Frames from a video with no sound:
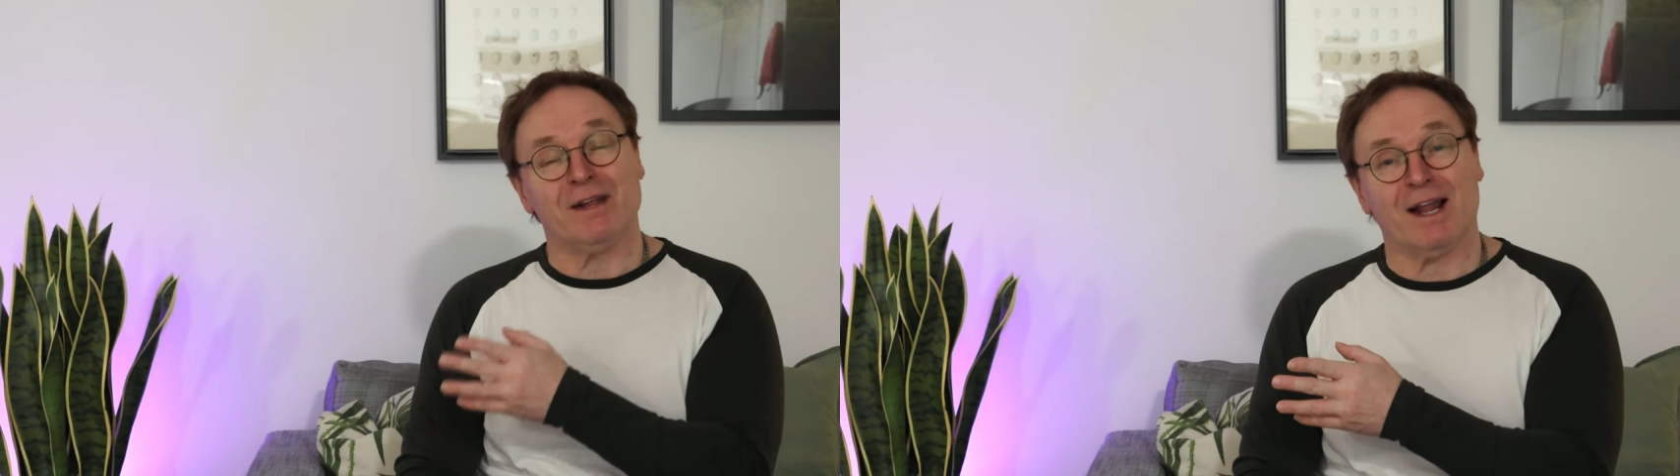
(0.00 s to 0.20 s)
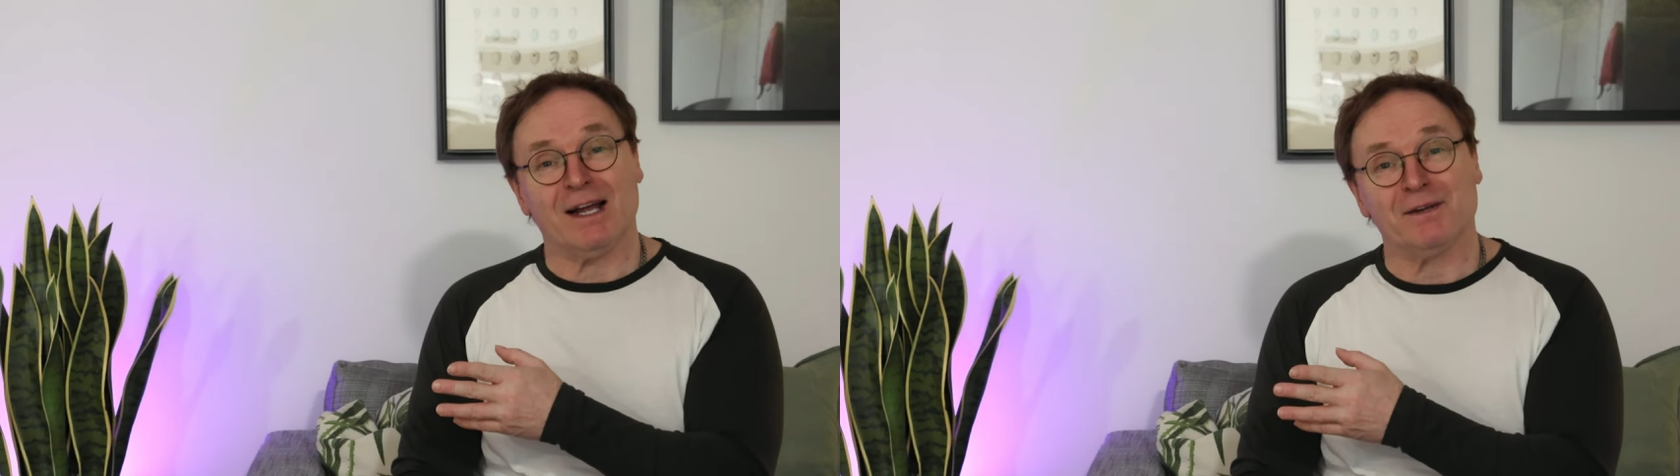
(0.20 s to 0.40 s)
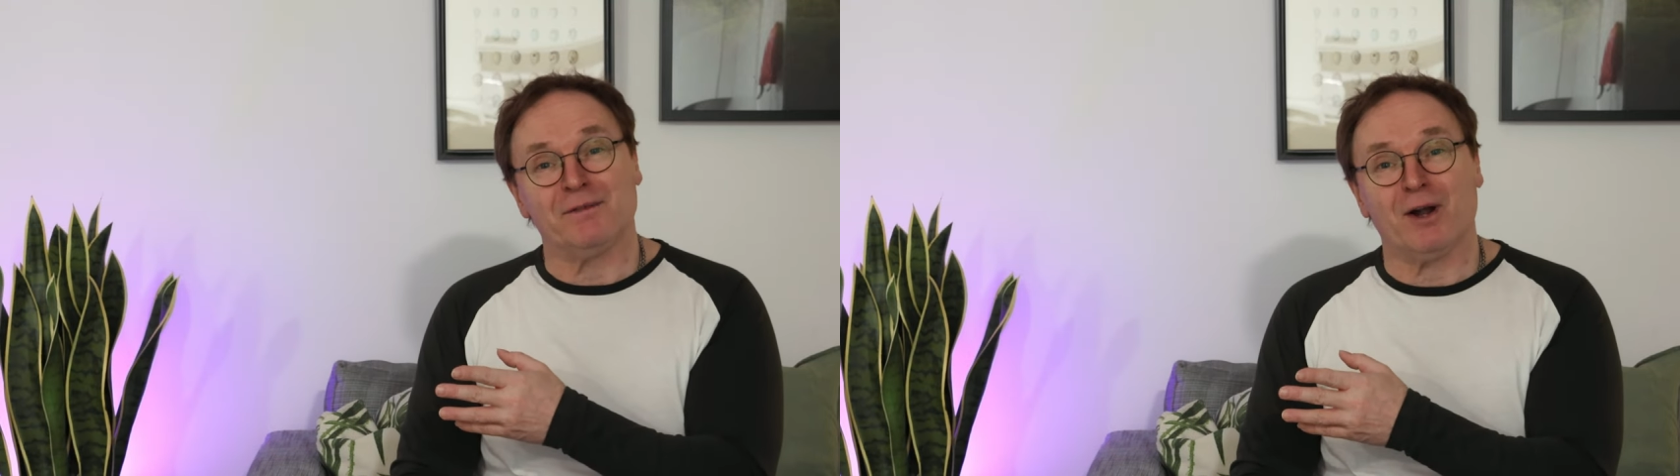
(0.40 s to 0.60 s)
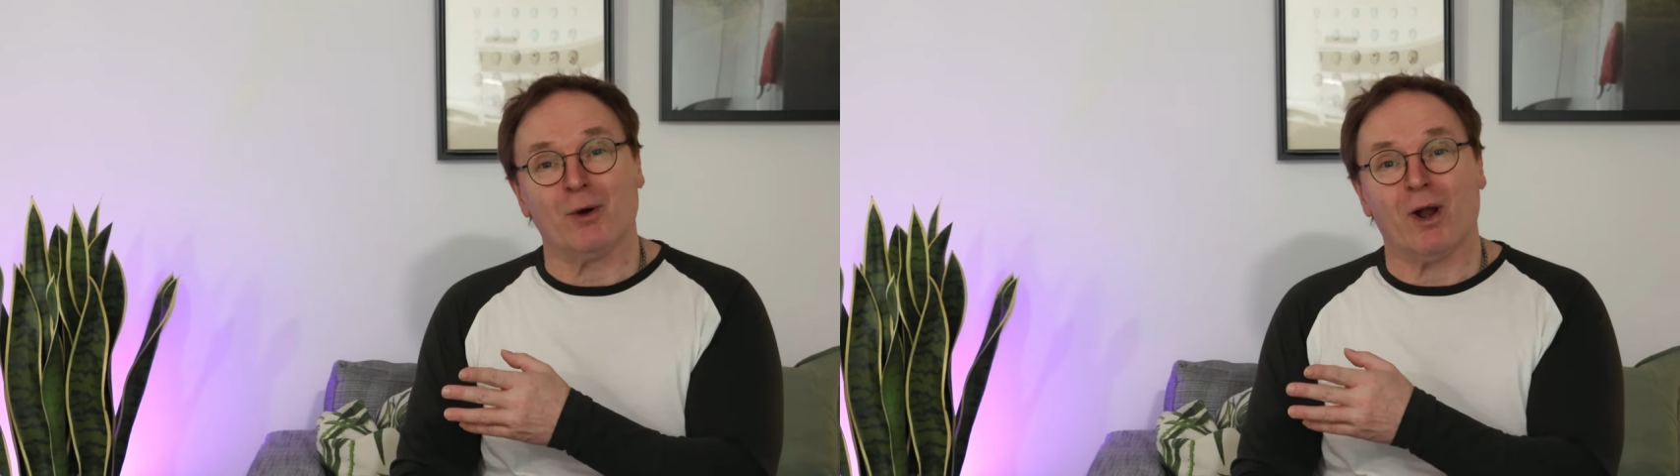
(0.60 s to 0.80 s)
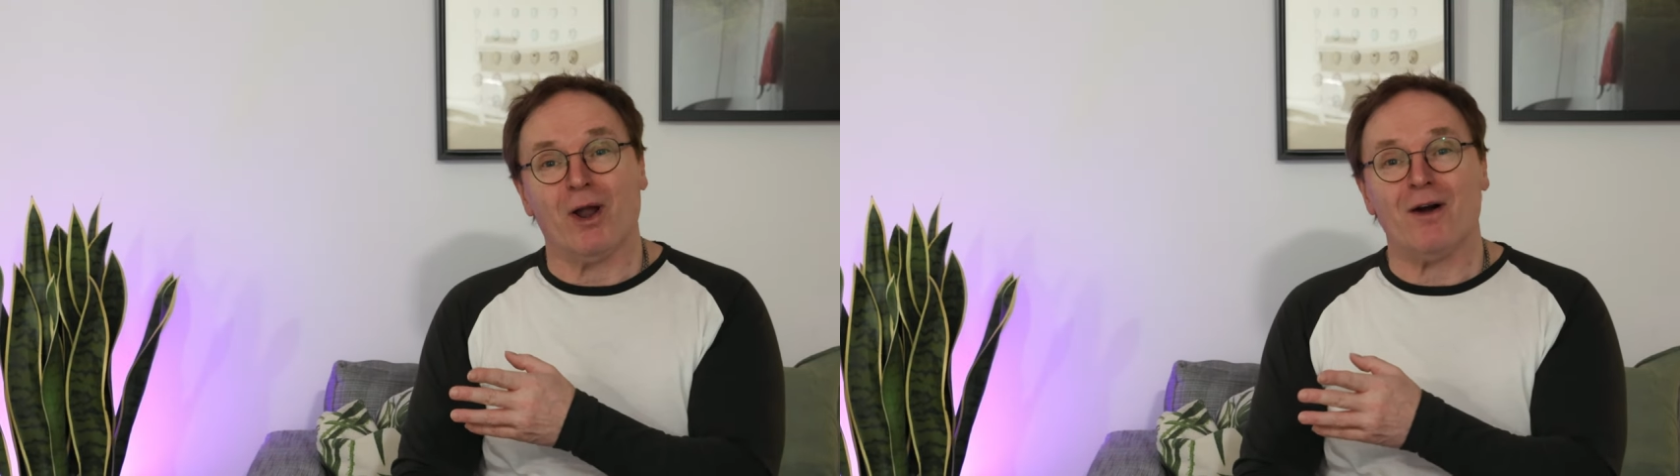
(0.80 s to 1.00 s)
you'd like to
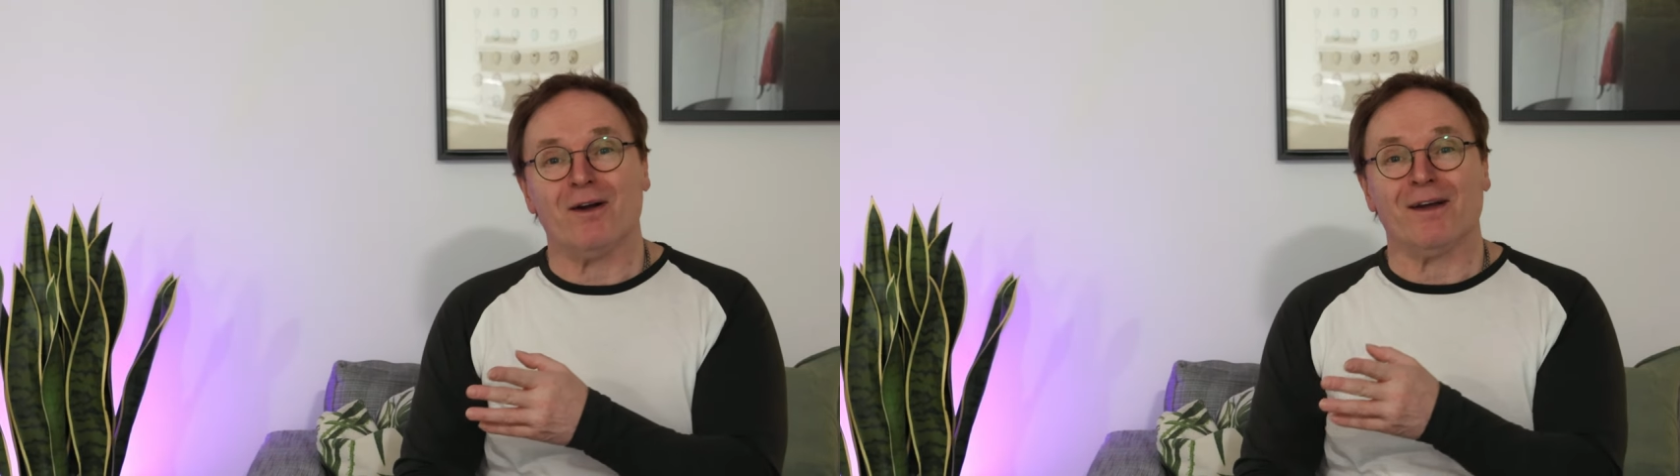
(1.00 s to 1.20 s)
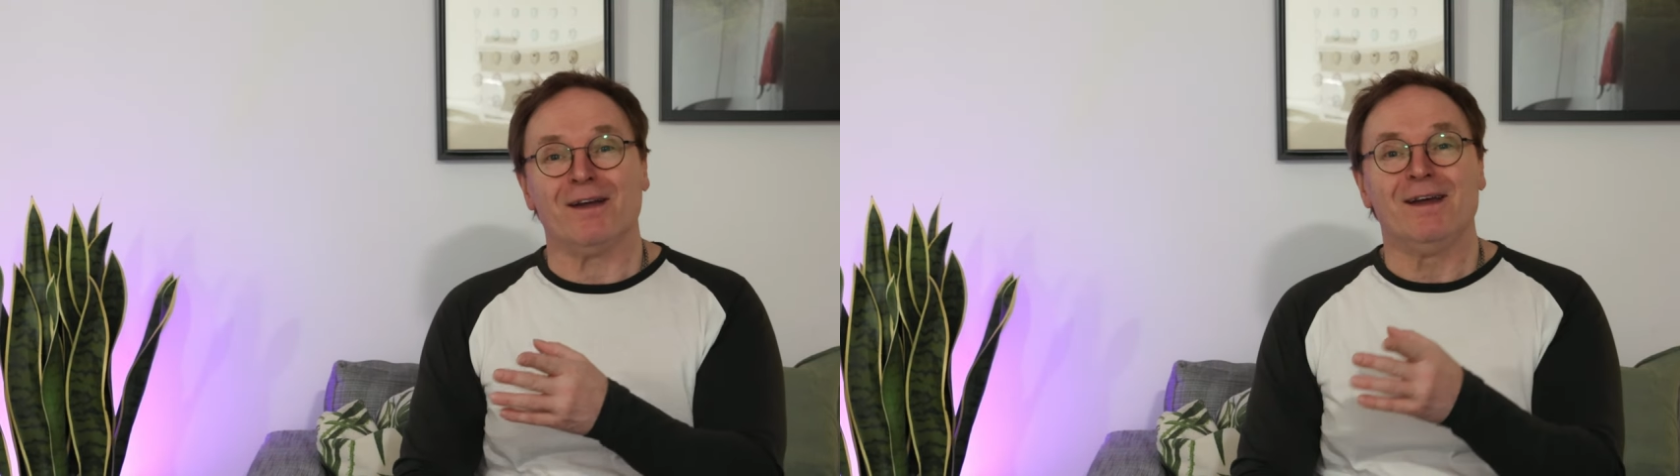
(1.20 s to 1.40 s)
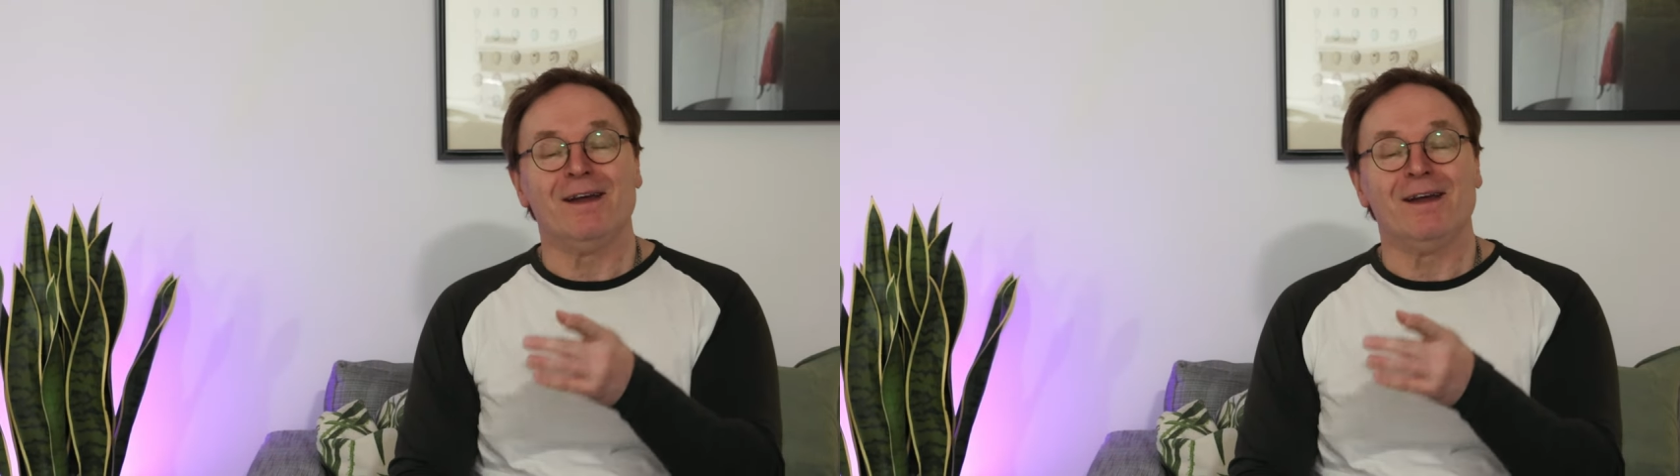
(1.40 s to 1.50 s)
follow along.